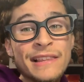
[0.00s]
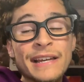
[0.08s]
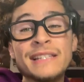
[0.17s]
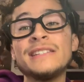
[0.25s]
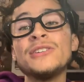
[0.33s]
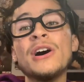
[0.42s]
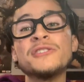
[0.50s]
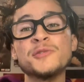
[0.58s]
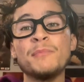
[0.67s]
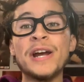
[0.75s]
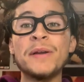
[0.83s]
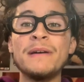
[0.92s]
Like, you know how
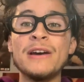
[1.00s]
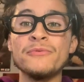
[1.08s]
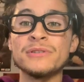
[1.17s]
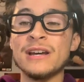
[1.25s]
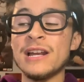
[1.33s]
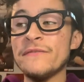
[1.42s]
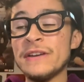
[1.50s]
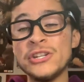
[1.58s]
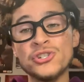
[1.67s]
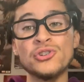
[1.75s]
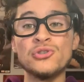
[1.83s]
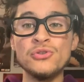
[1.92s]
Spider-Man was kind of
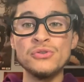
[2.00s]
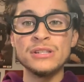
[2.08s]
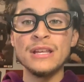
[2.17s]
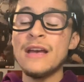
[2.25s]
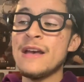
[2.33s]
introduced